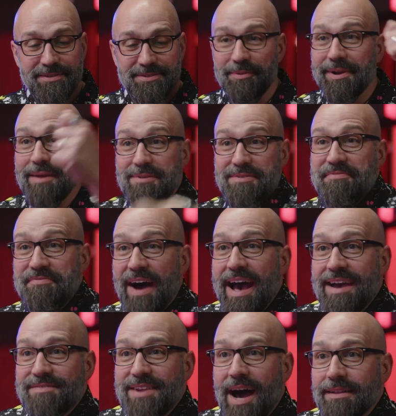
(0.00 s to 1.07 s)
Someone gave me
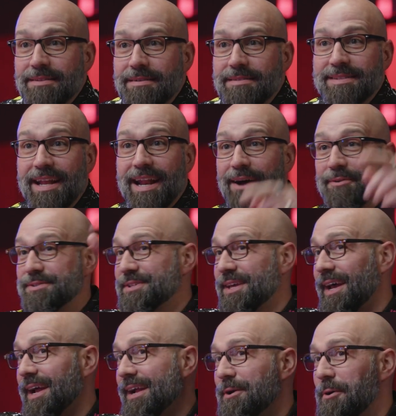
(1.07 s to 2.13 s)
$5, and I was
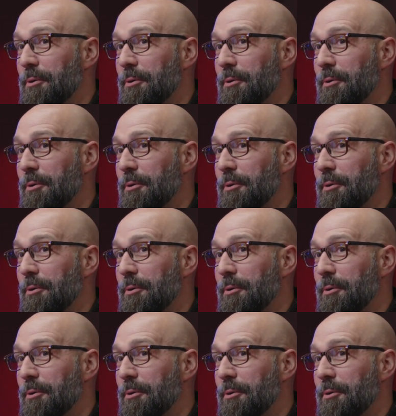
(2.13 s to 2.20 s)
like,